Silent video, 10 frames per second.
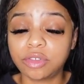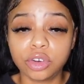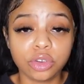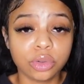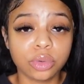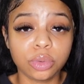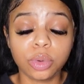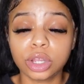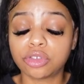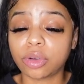to do
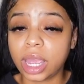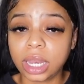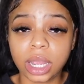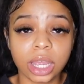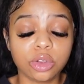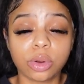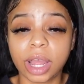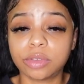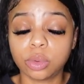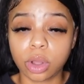a trade-in, you don't
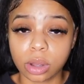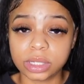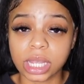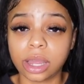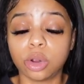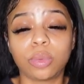have to do a cosigner.